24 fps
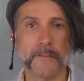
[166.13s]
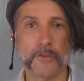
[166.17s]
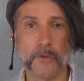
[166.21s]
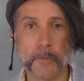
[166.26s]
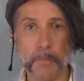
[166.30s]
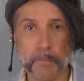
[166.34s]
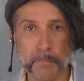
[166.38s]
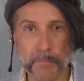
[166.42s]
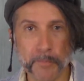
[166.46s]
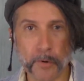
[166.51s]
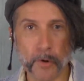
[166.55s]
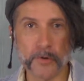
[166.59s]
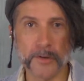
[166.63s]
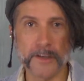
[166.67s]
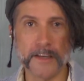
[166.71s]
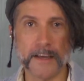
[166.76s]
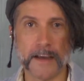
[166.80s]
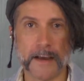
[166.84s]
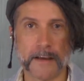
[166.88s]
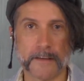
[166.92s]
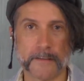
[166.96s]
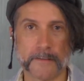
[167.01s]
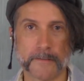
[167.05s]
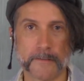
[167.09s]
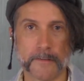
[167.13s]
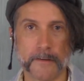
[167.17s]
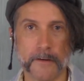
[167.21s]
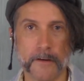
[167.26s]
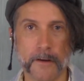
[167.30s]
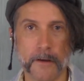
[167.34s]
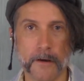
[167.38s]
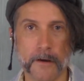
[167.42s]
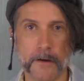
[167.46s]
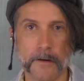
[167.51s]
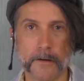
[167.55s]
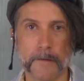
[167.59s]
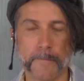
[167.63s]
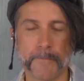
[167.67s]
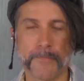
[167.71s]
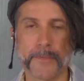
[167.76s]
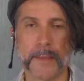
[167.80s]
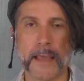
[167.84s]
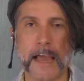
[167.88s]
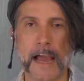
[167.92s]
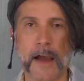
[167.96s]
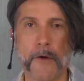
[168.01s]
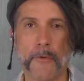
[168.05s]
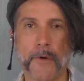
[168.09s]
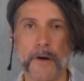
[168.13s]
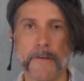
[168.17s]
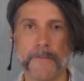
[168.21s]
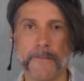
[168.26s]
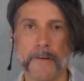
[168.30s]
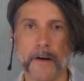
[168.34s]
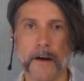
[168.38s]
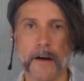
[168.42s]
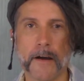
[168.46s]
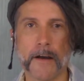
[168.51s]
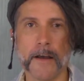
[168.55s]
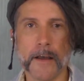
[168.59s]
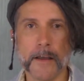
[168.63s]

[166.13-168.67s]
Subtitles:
Your body has to learn, however,